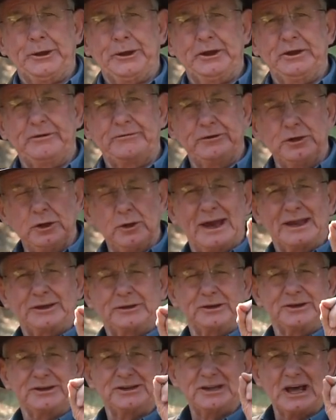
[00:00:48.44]
If you had
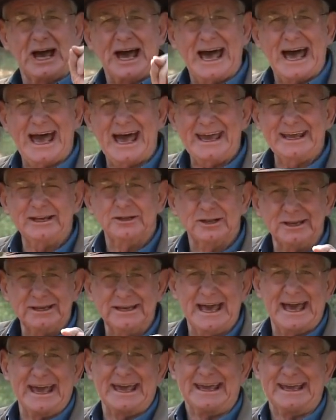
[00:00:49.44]
to die
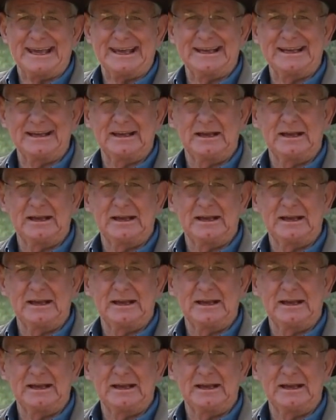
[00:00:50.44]
today,